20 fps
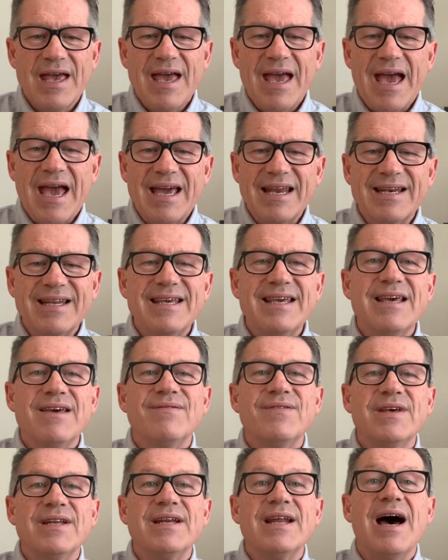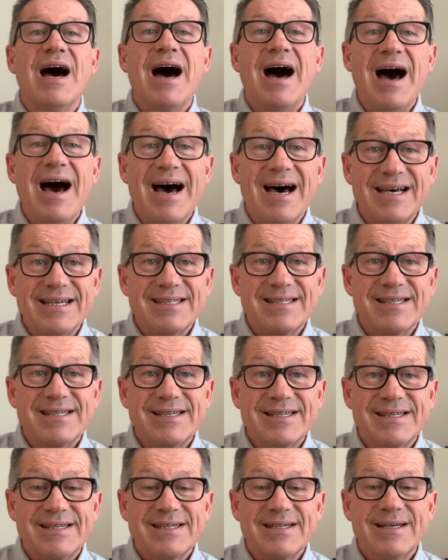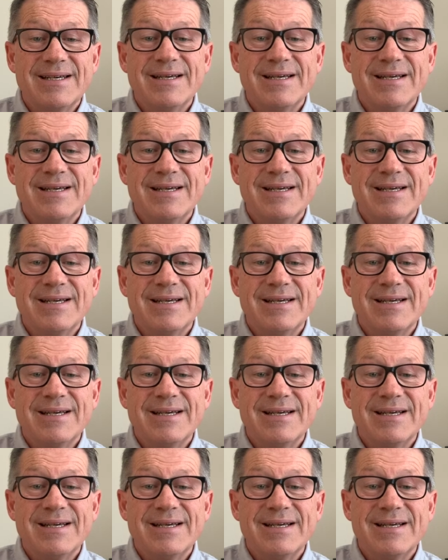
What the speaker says: and given us